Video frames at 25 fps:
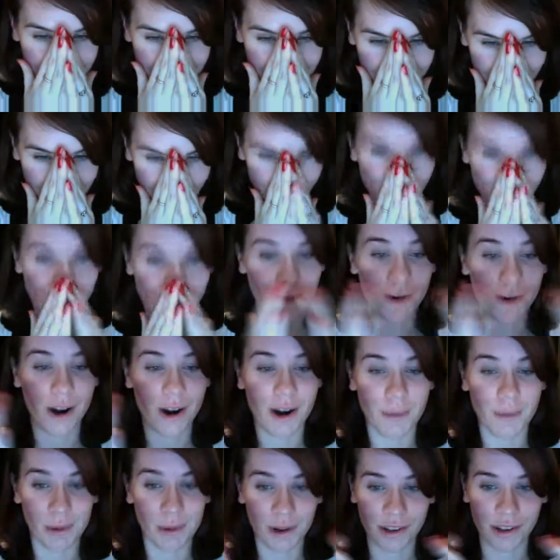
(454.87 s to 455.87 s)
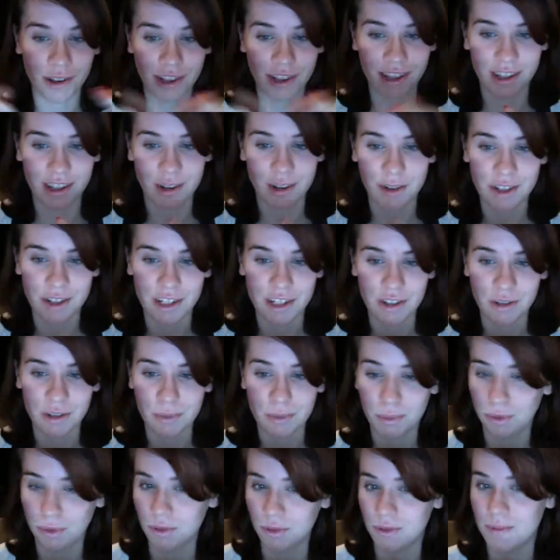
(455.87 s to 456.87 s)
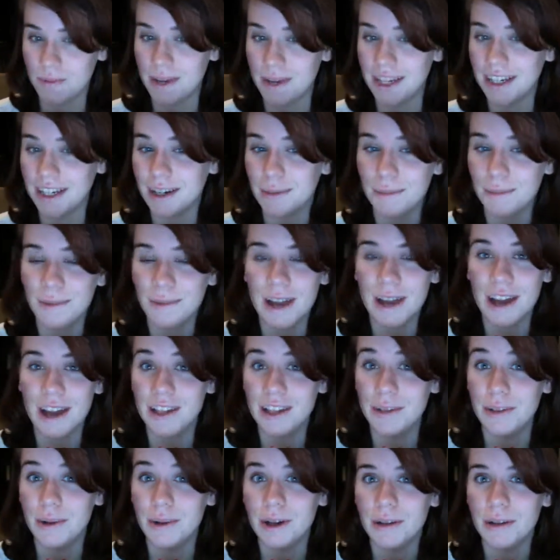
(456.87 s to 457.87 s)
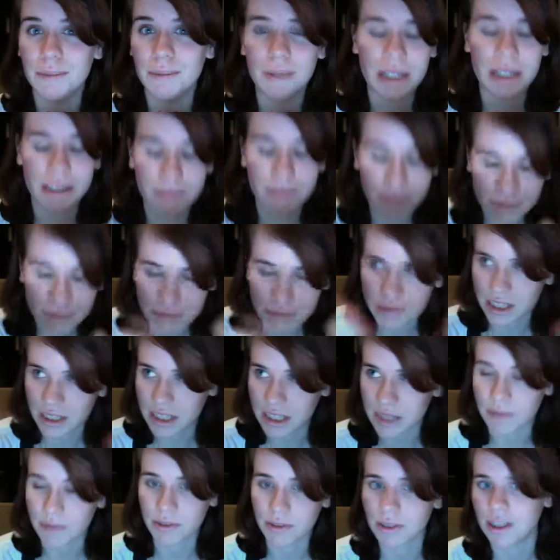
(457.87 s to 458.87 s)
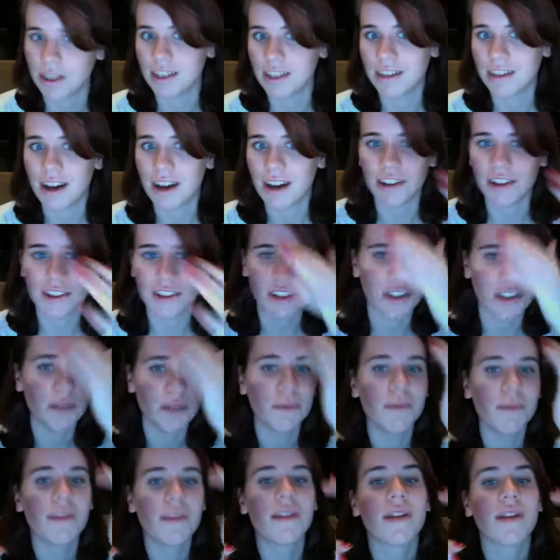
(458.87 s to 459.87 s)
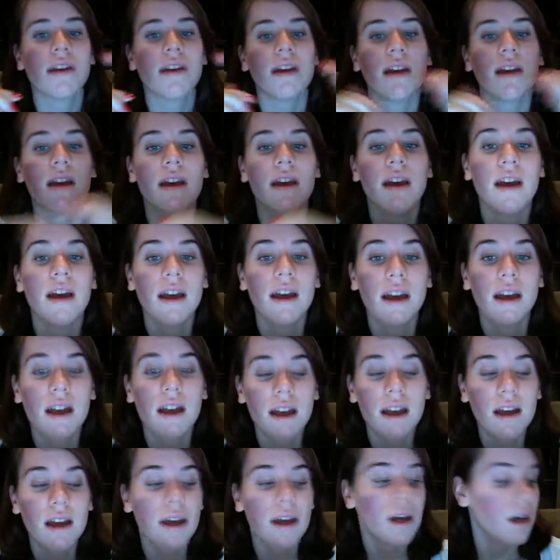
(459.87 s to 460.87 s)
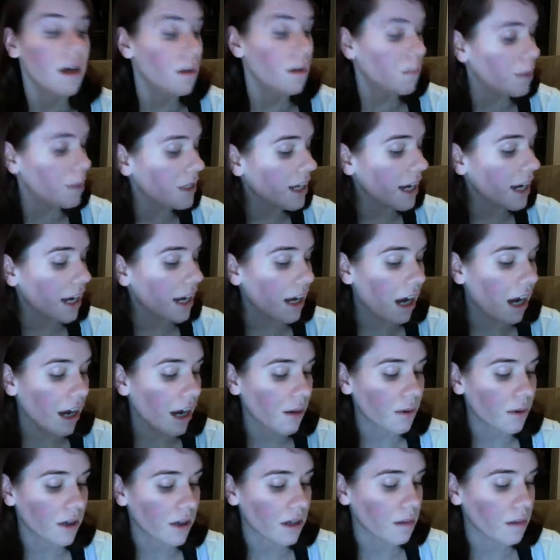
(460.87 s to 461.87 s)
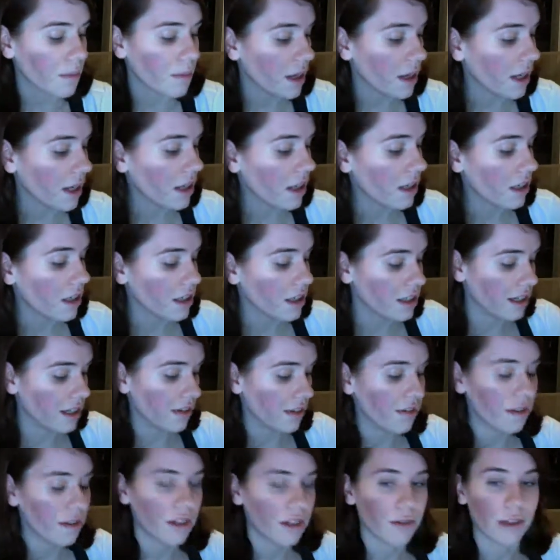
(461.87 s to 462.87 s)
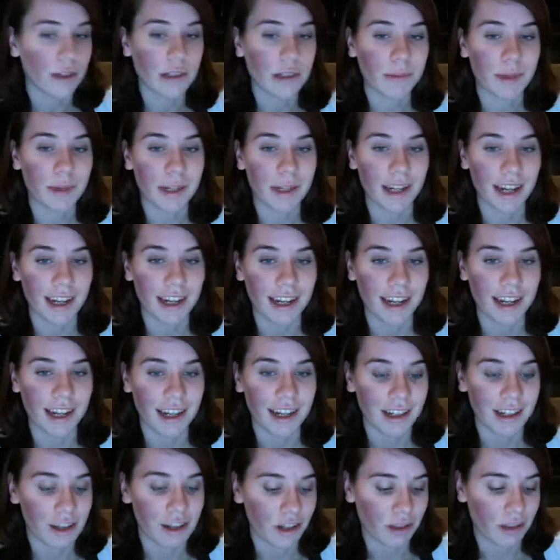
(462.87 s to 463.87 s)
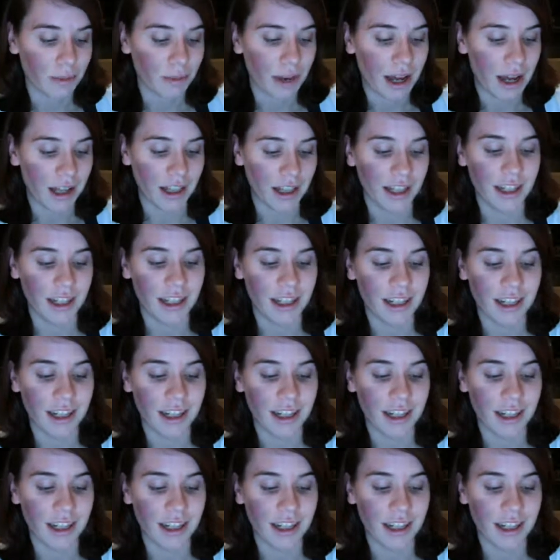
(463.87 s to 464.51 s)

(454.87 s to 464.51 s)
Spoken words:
know where a person's going to use bruise makeup anywhere, but except for like costumes. But yeah, I definitely recommend the 88 color palette.